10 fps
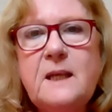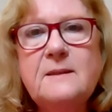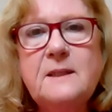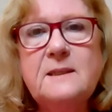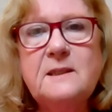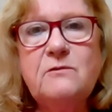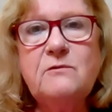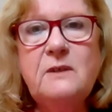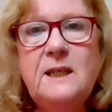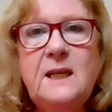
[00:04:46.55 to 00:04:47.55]
So that's a
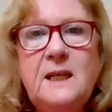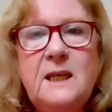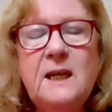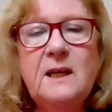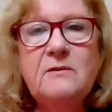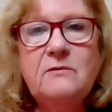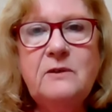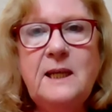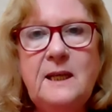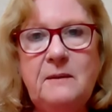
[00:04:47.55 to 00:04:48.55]
really,
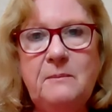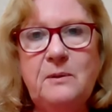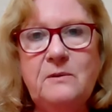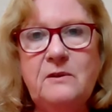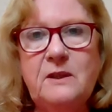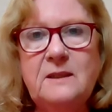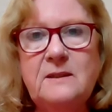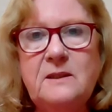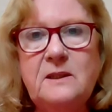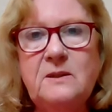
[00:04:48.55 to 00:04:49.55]
really important thing
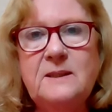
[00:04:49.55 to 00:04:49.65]
to do,